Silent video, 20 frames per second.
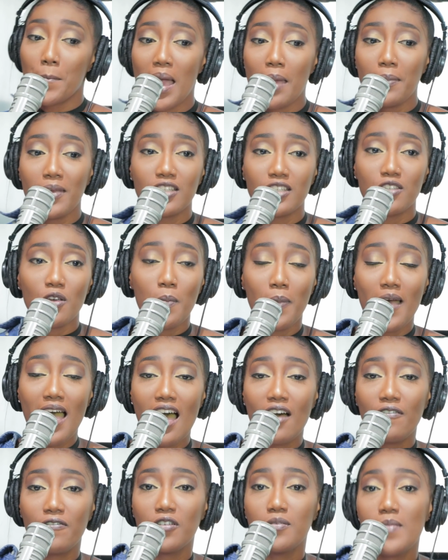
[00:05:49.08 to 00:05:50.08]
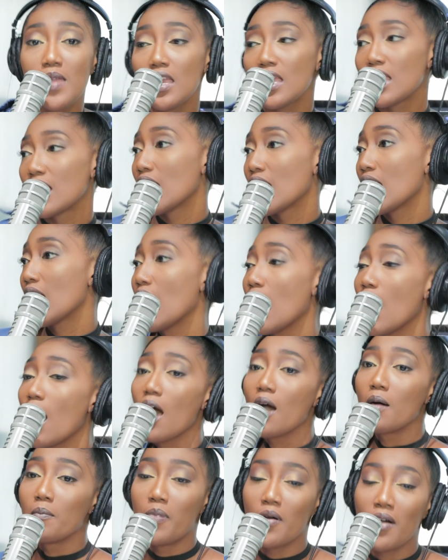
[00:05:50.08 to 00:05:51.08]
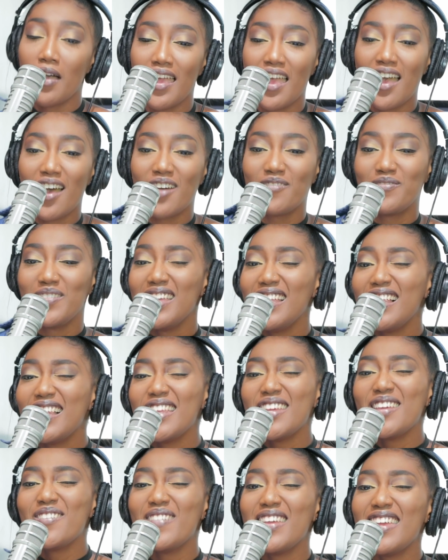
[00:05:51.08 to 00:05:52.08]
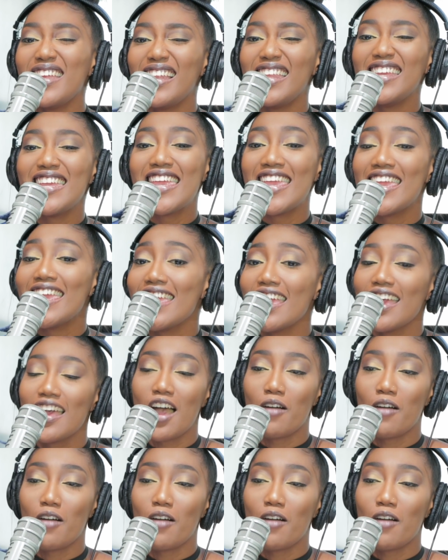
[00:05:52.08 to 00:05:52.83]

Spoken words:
Might be too bad for me. Boy, I really, really.